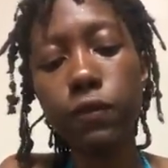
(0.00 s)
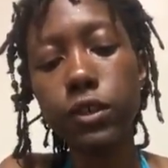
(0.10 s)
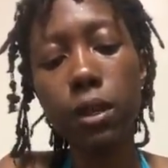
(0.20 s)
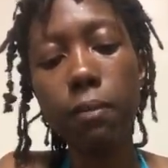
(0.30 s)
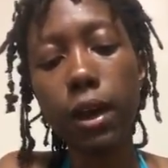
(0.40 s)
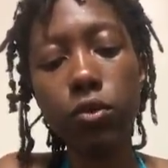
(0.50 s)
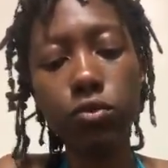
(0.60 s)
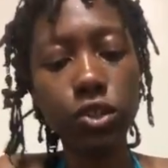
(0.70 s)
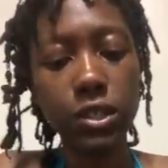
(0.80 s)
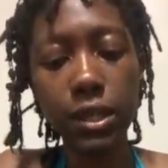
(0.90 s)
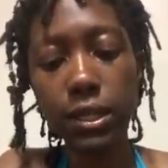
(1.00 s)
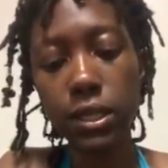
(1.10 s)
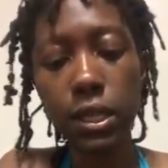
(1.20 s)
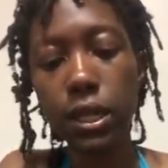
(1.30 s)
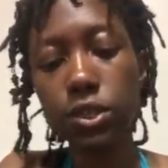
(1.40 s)
for somebody who just
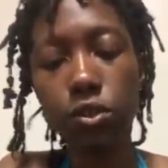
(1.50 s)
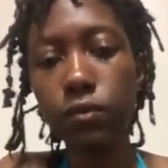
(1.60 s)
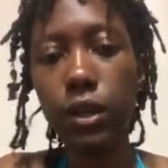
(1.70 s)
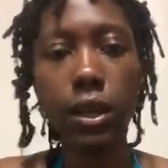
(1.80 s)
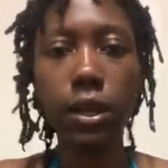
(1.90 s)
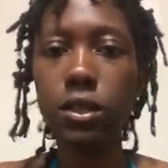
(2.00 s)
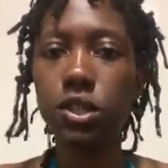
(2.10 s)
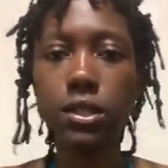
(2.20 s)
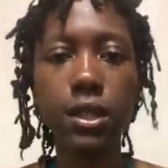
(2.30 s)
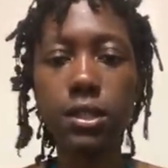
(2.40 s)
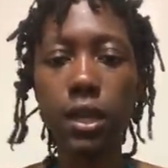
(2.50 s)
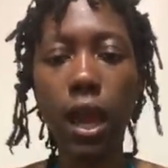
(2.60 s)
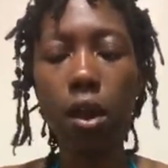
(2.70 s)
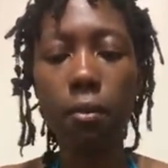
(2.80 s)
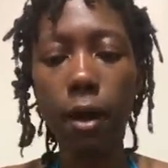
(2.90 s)
needs to get to the reading and just doesn't
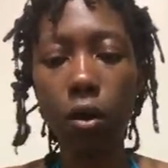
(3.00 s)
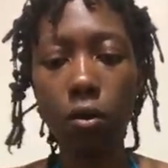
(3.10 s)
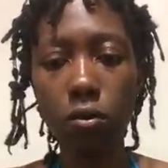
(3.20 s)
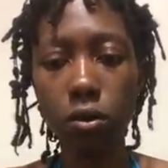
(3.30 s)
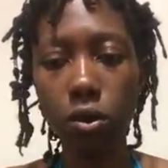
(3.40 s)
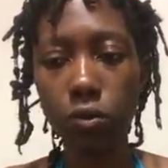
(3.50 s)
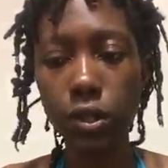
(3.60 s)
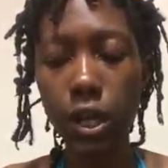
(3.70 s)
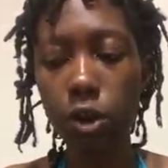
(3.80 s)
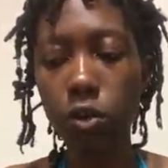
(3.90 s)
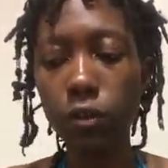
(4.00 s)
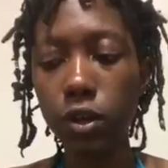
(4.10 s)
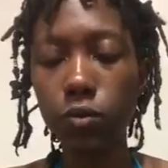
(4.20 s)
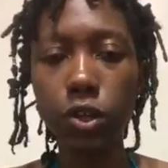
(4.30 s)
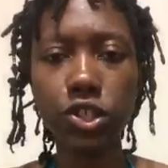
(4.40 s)
care about, you know, the tarot
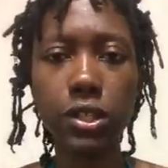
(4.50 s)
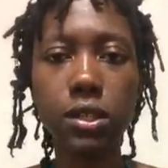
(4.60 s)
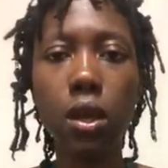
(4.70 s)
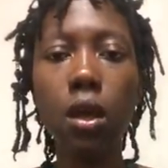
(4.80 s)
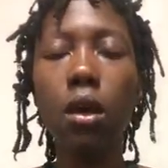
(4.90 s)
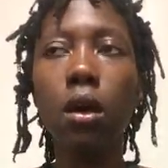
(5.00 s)
reader, which is